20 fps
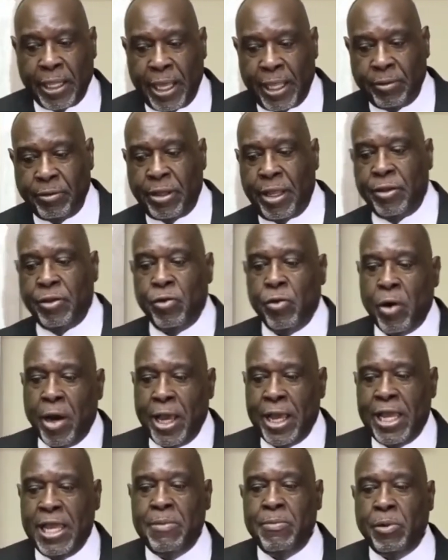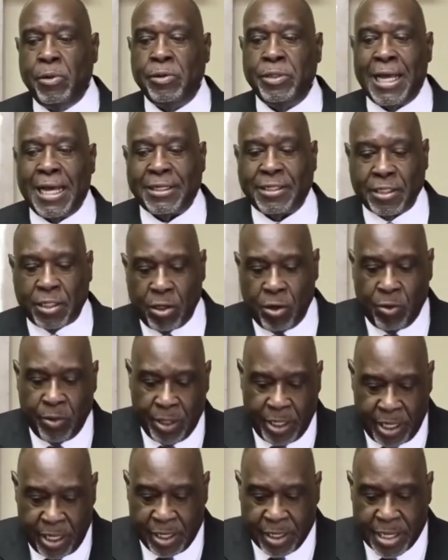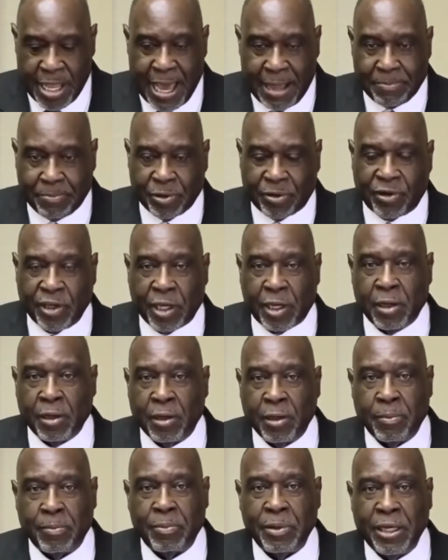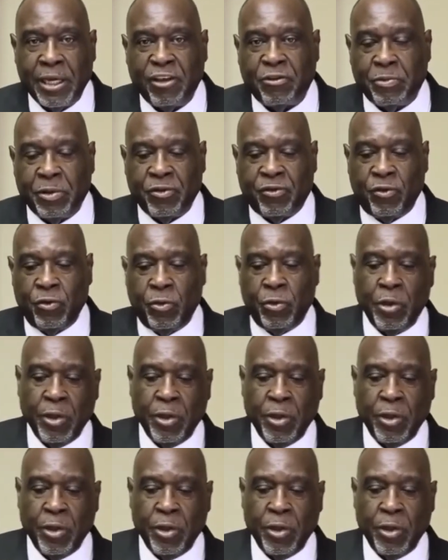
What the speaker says: And you're able not to go in that particular place, but